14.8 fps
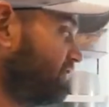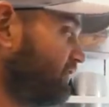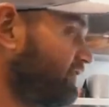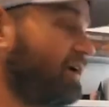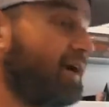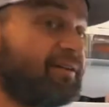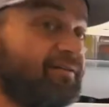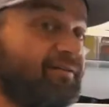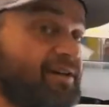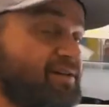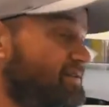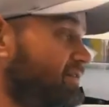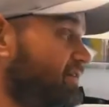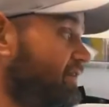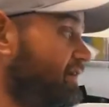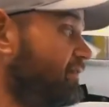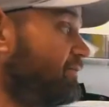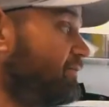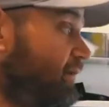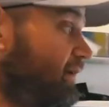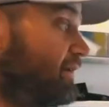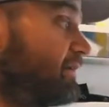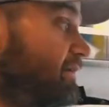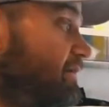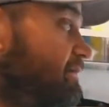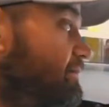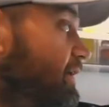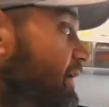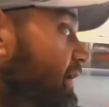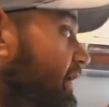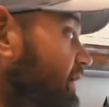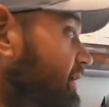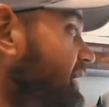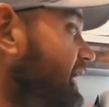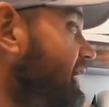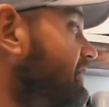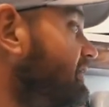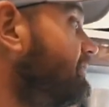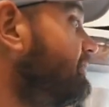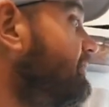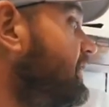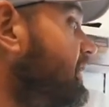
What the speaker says: because it's got the veggies in there, but keto.